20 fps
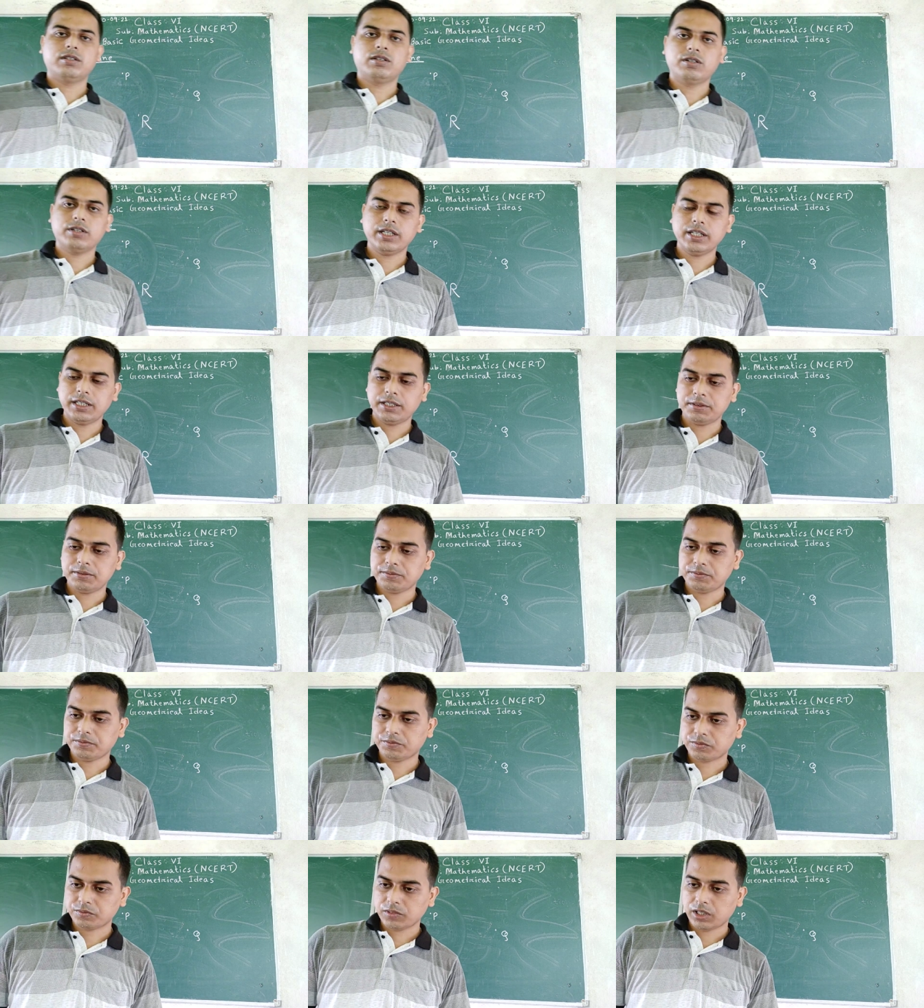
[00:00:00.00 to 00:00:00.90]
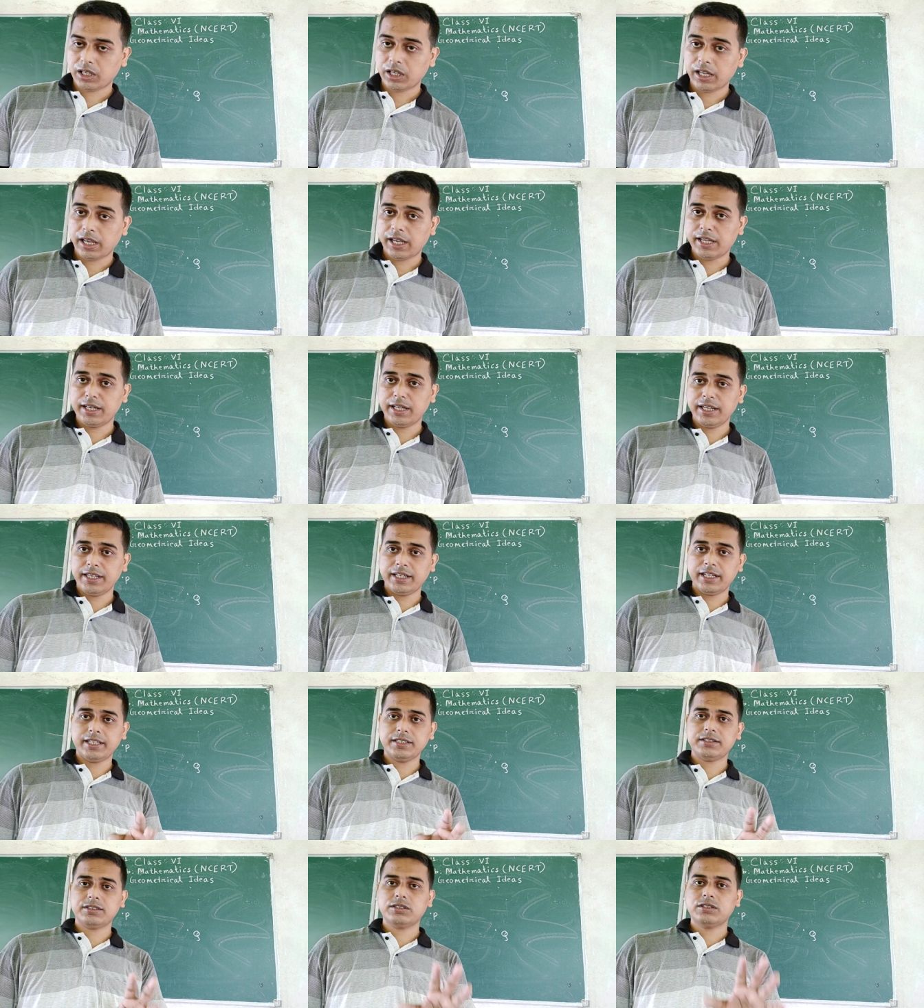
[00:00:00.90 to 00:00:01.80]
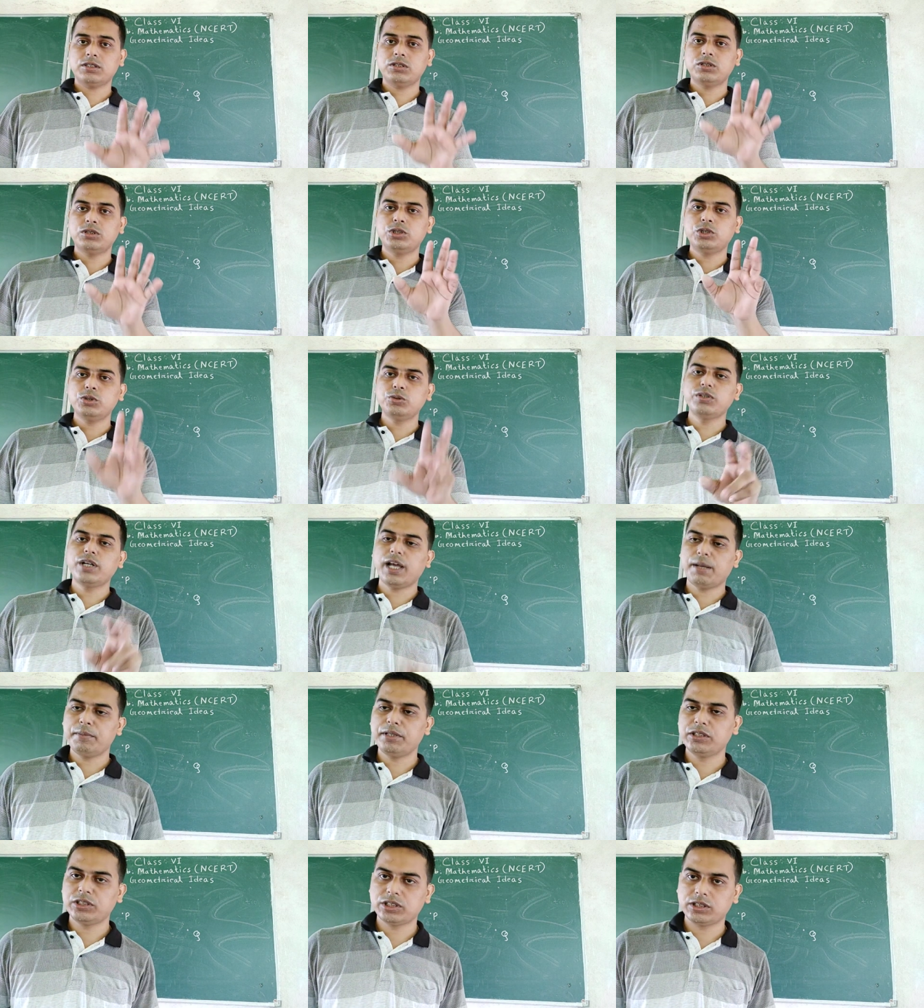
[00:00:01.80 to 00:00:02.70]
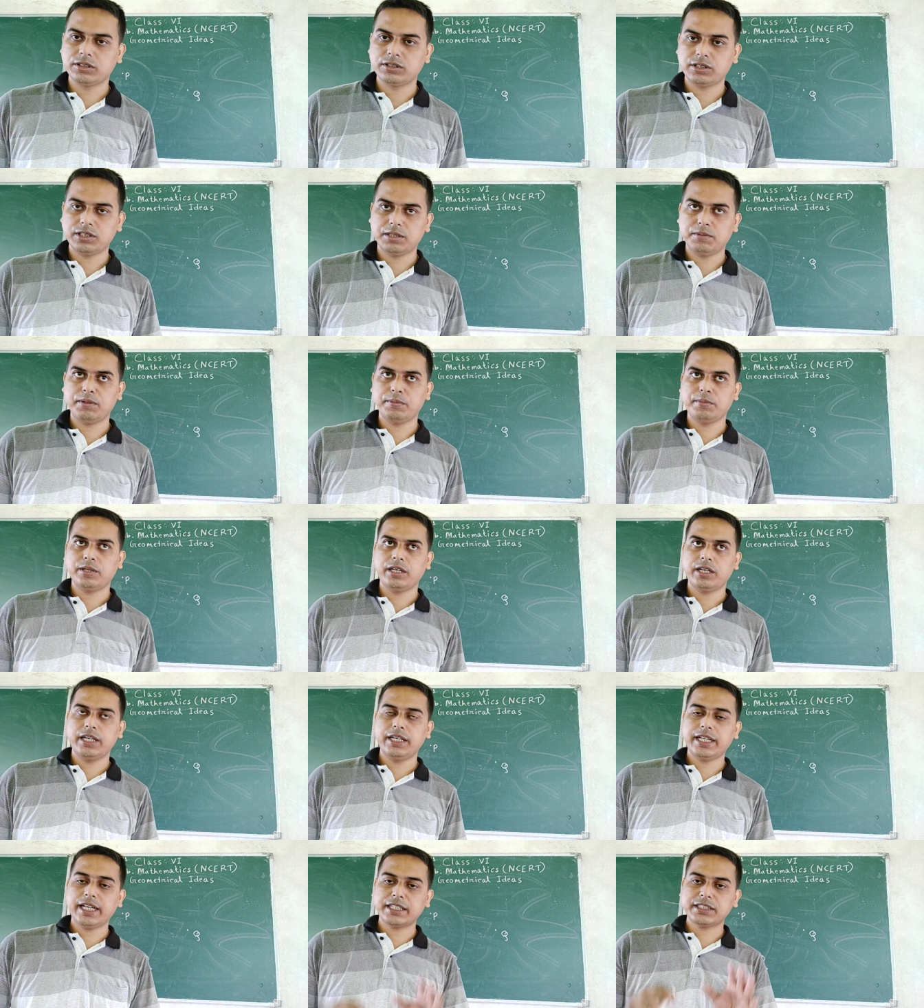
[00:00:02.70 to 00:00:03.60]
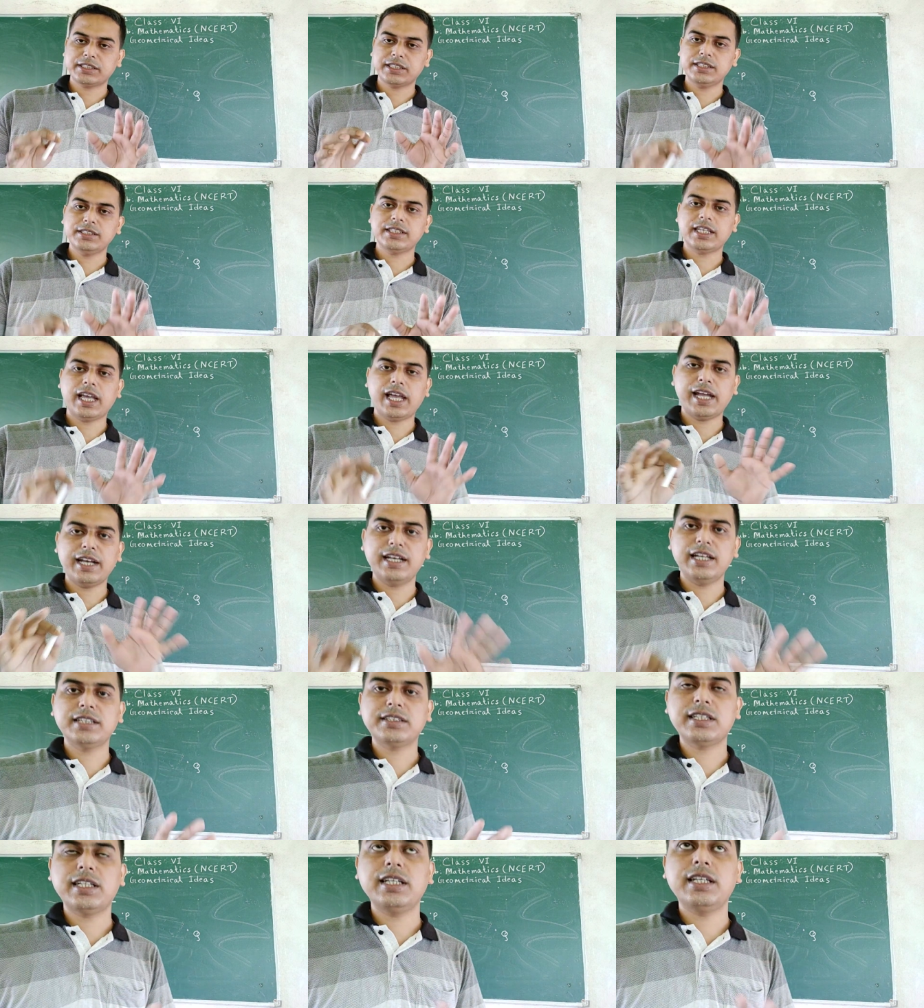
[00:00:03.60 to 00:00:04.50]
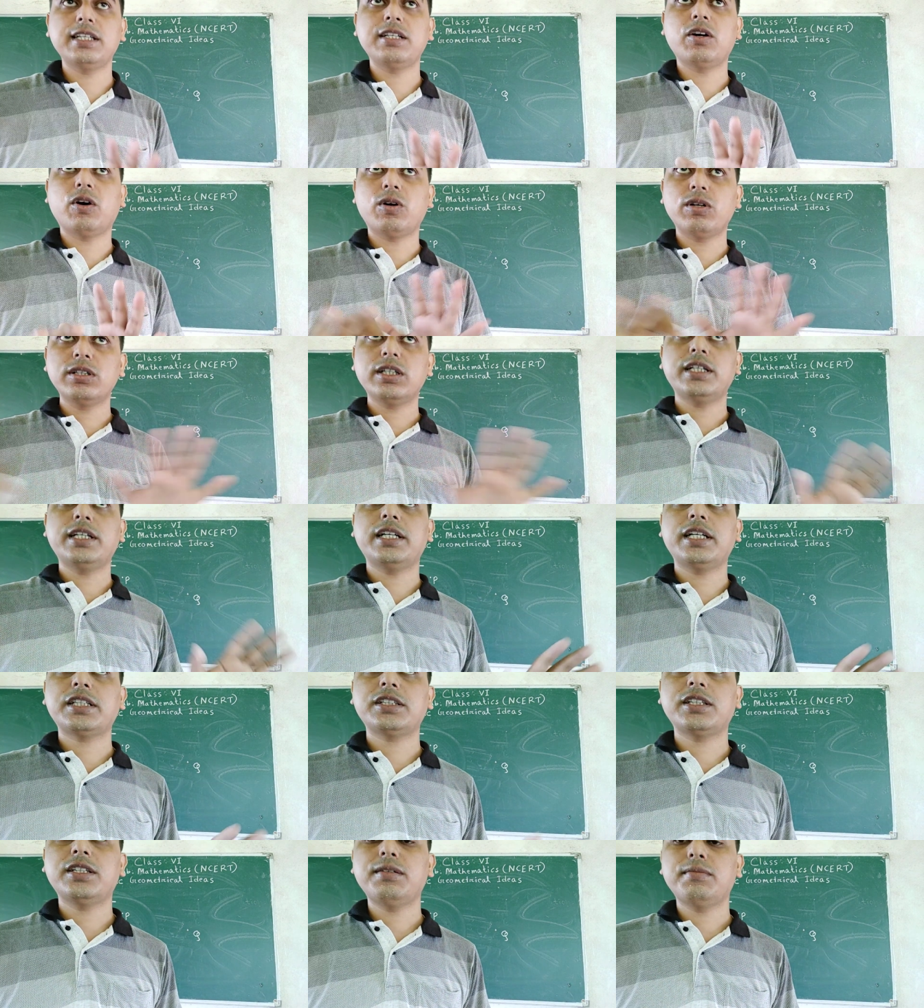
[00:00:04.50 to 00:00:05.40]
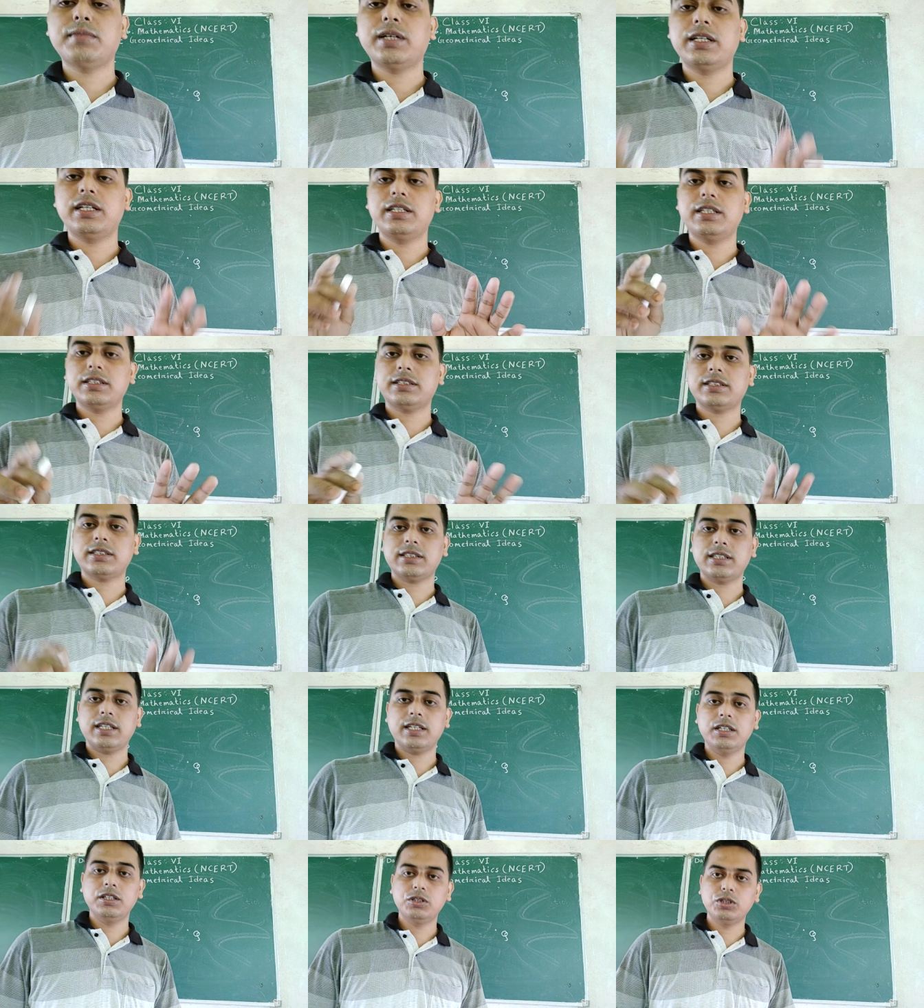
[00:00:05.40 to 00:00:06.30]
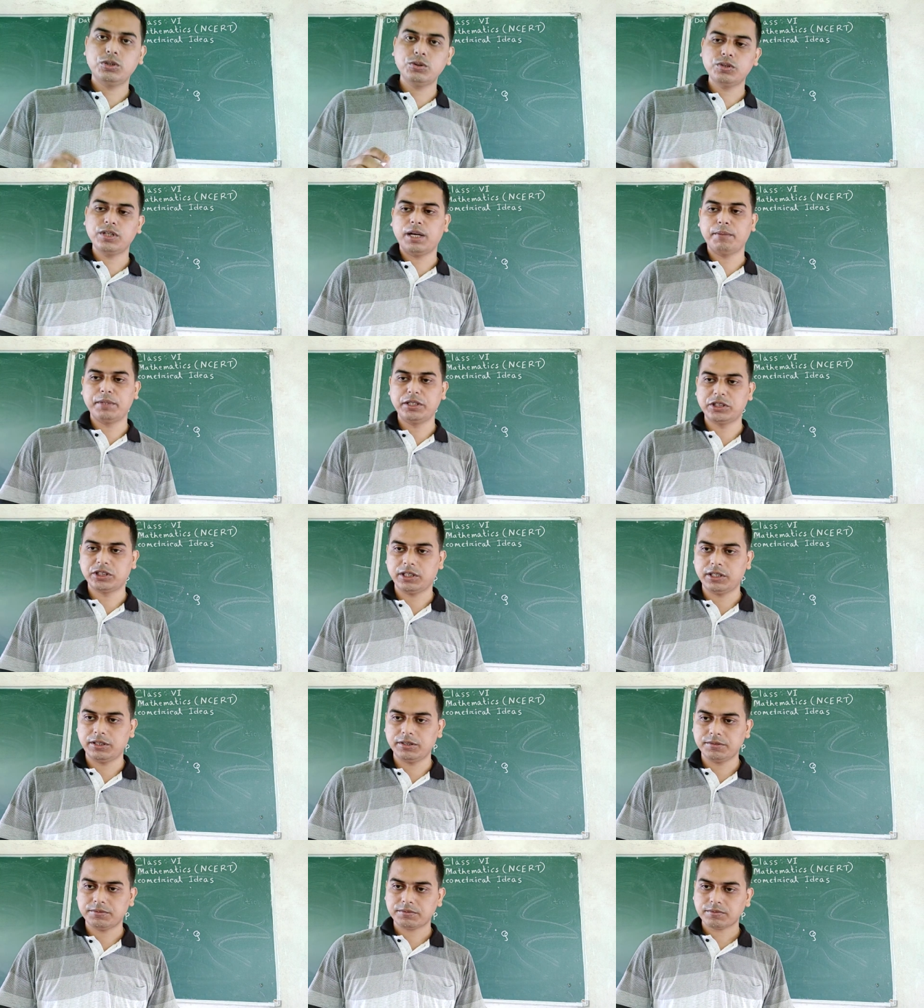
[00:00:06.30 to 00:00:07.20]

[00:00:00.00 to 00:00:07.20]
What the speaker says: Okay, and it has 2 dimensions. Remember, it extends endlessly in all the direction, but it is 2 dimensional.